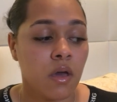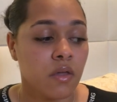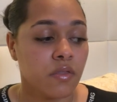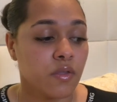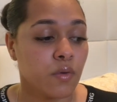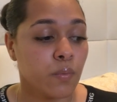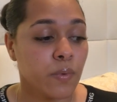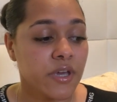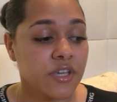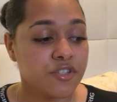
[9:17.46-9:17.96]

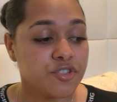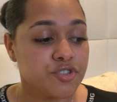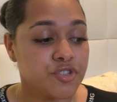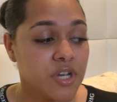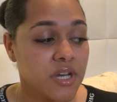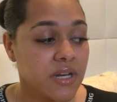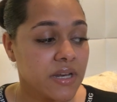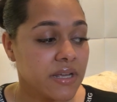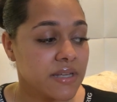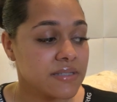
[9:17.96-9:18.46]
The waist
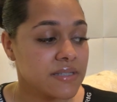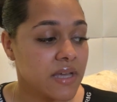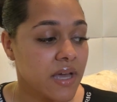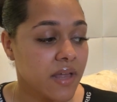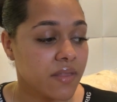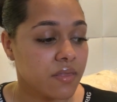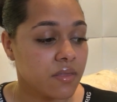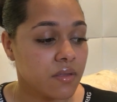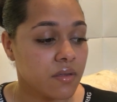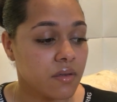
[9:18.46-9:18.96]
trainers
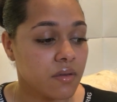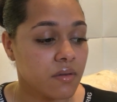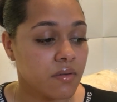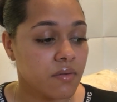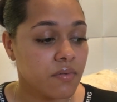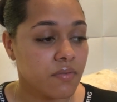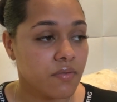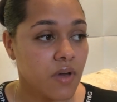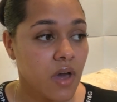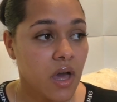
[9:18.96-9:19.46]
and the
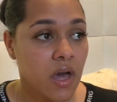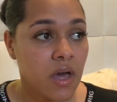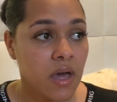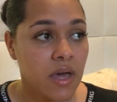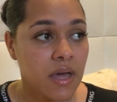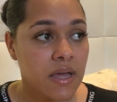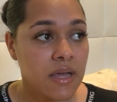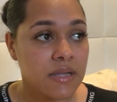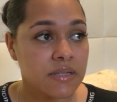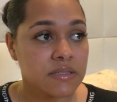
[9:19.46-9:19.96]

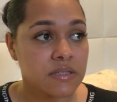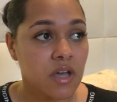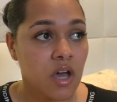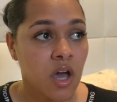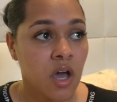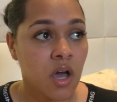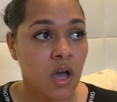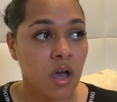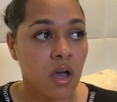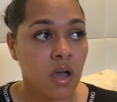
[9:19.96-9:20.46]
Fahas
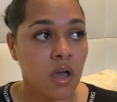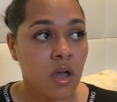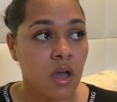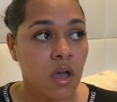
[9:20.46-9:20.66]
are